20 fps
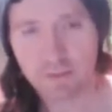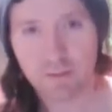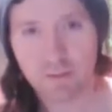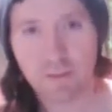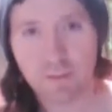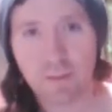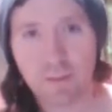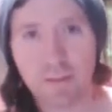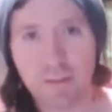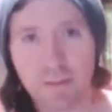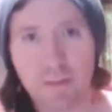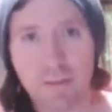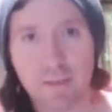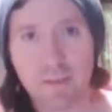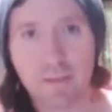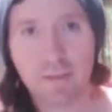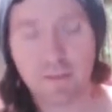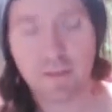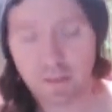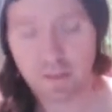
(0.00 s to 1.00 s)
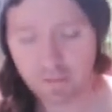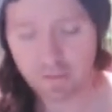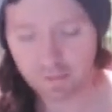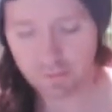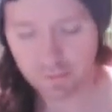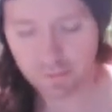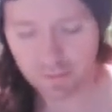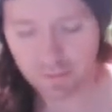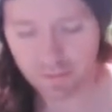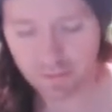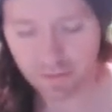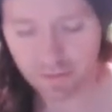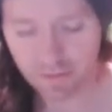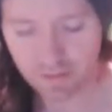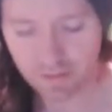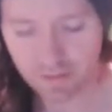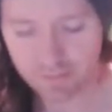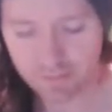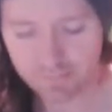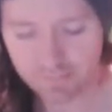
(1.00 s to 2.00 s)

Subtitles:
about a year ago, but I